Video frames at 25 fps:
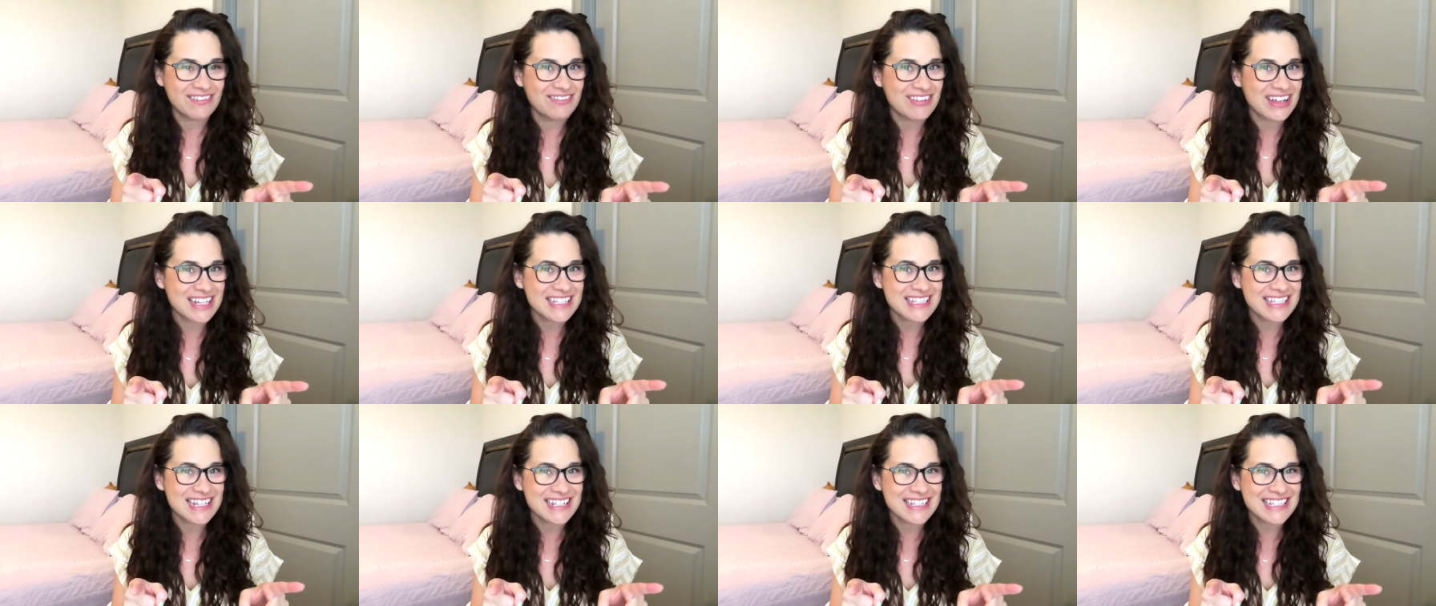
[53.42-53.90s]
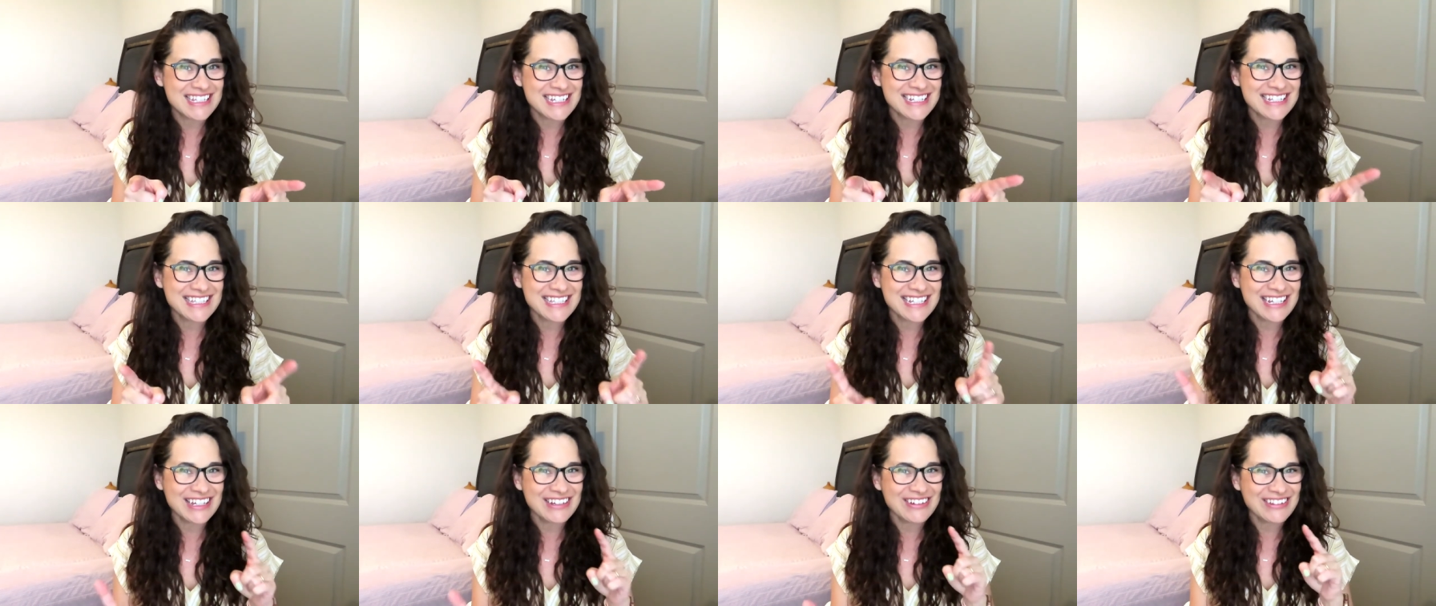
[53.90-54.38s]
that sounds
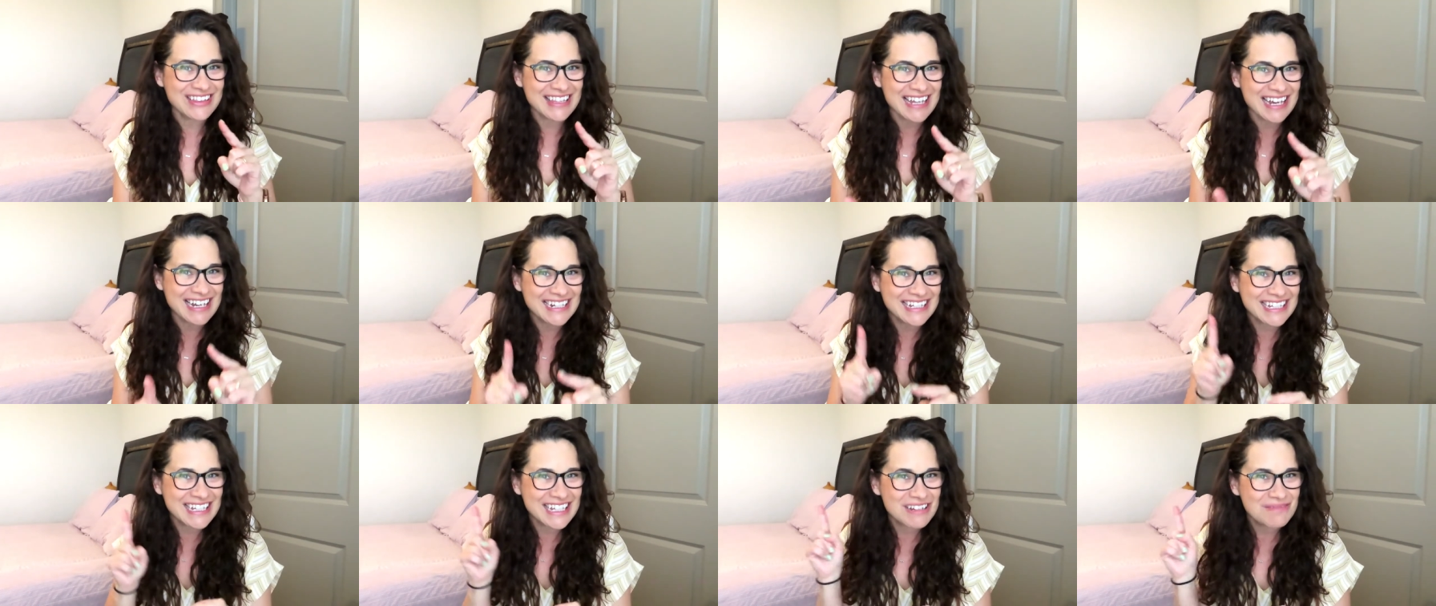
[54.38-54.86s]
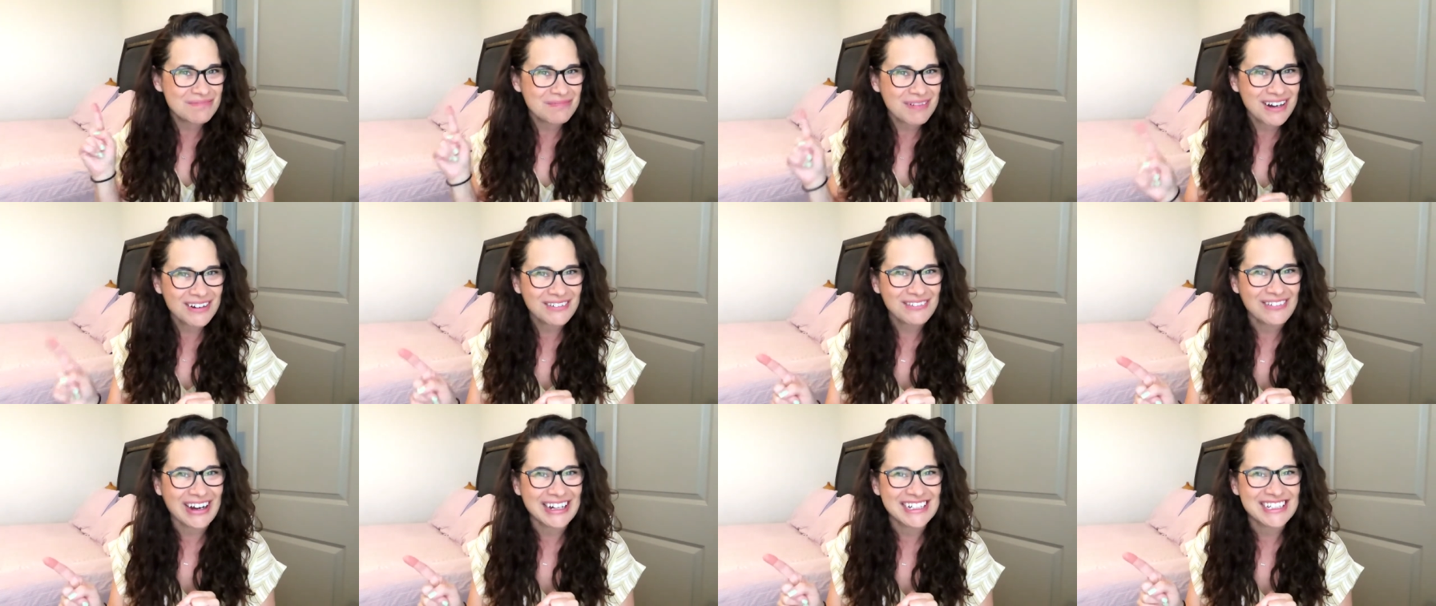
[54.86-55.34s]
good to you, then keep
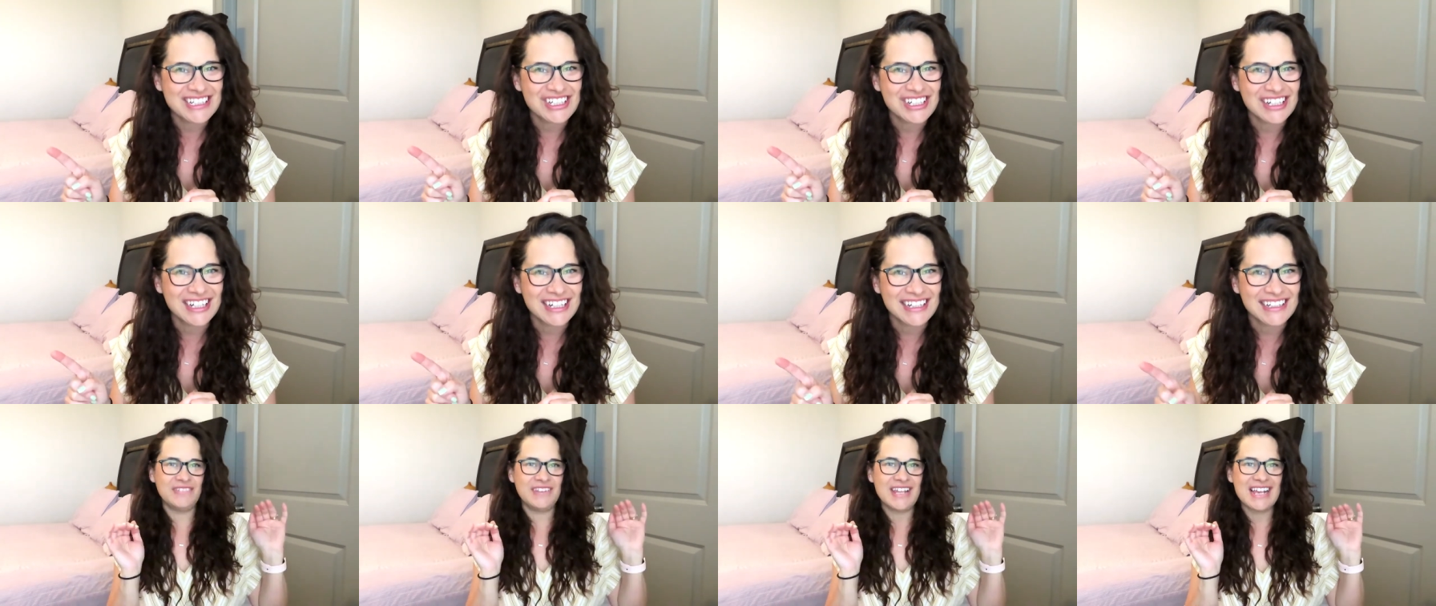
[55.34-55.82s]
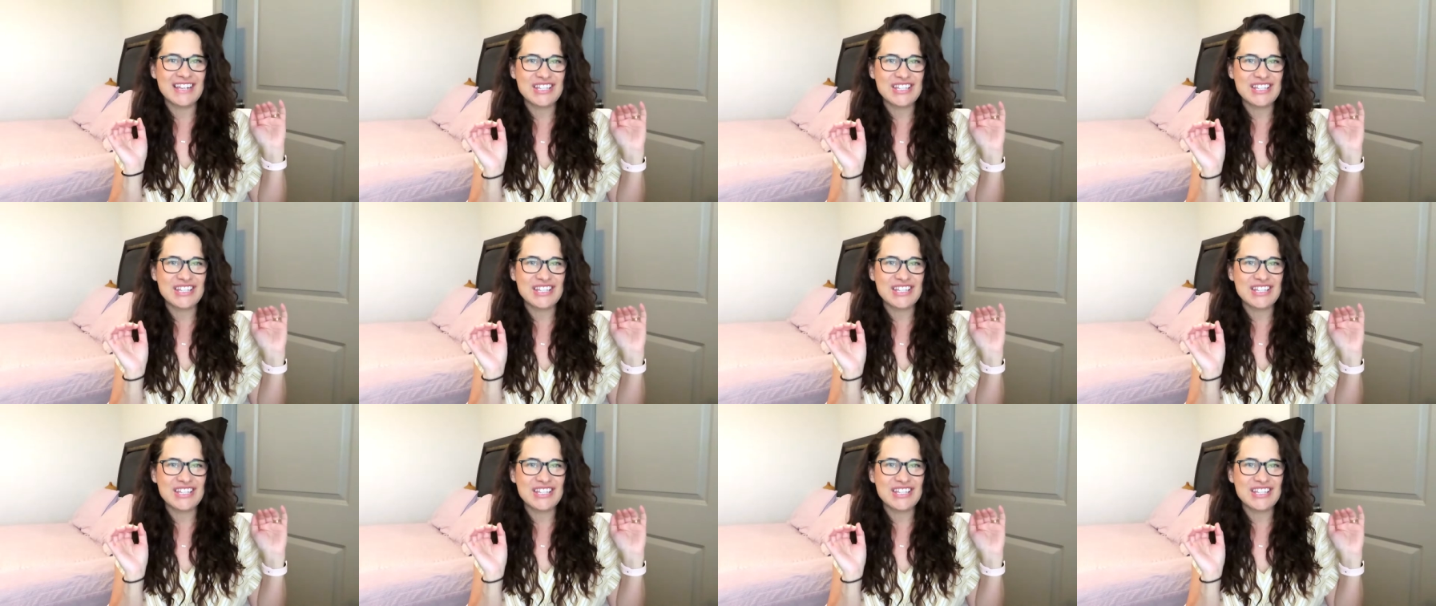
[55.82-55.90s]
on watching.